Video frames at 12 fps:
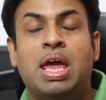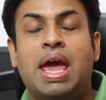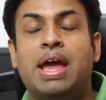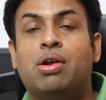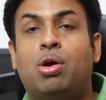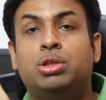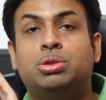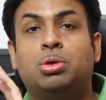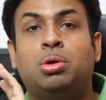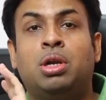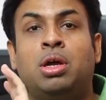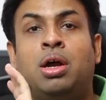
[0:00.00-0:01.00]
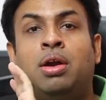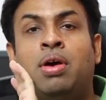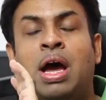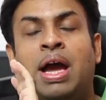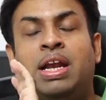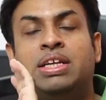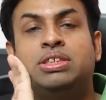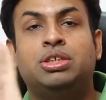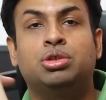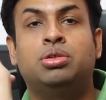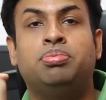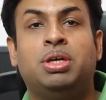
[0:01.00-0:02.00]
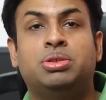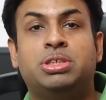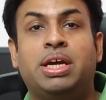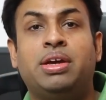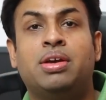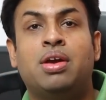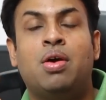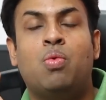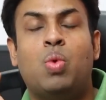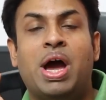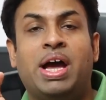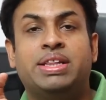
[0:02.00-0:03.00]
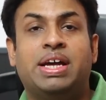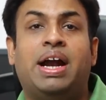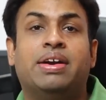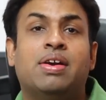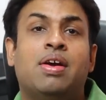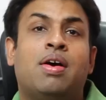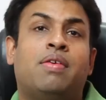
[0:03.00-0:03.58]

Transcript: and also I listen to the music via that.